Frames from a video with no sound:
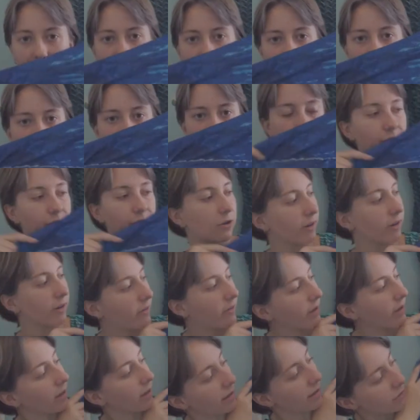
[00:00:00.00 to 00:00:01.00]
I don't know if you can
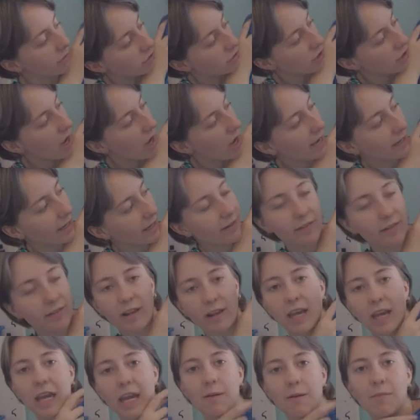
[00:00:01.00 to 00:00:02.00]
see this giant
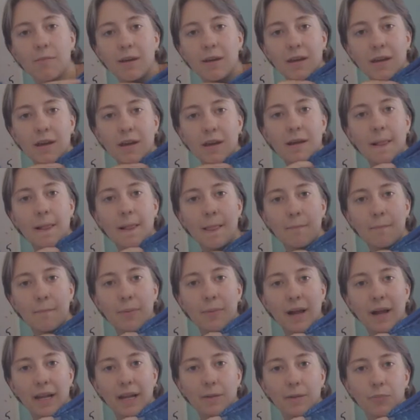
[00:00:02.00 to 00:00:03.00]
seam,
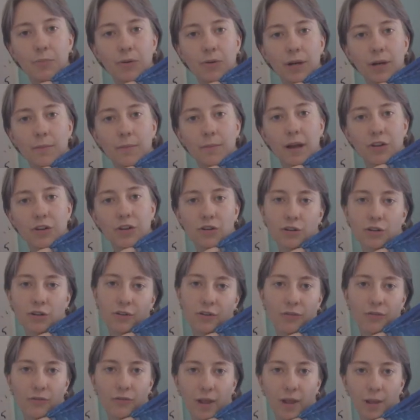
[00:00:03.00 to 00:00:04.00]
but it pretty much
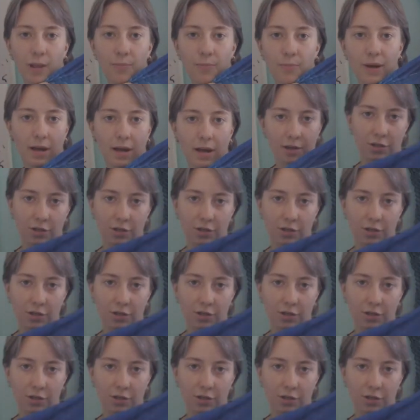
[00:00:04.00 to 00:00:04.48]
just fell apart.